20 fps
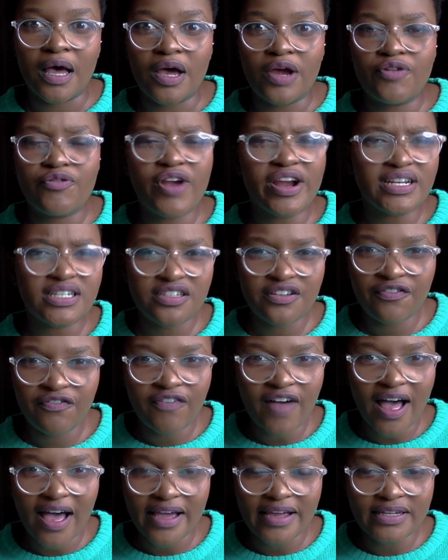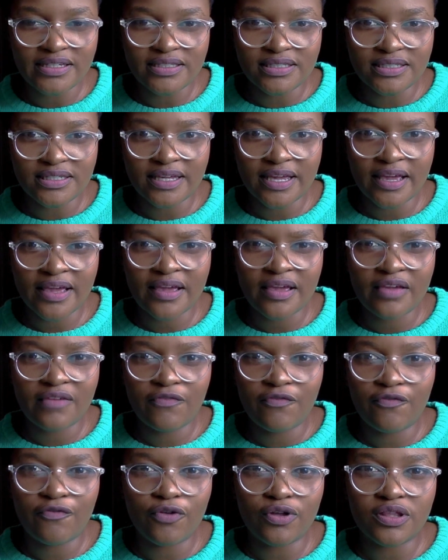rectified, okay, if
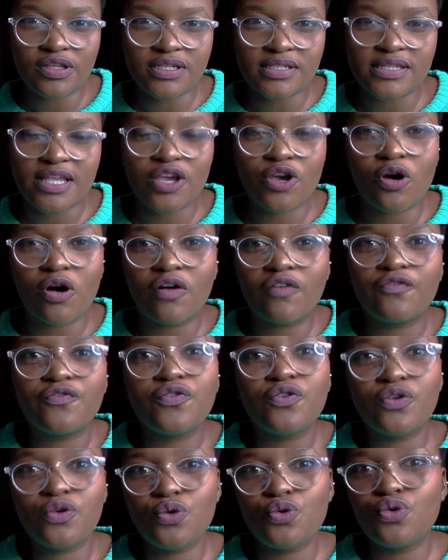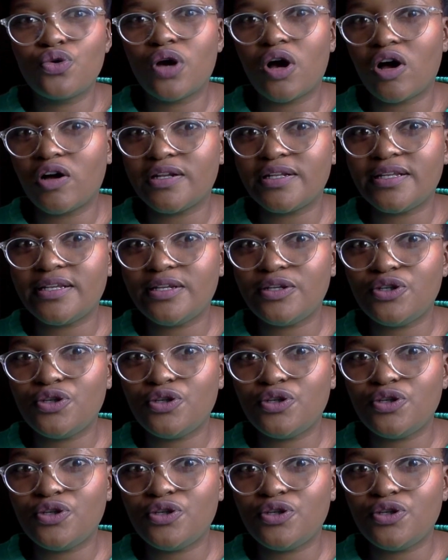for the sake of you can't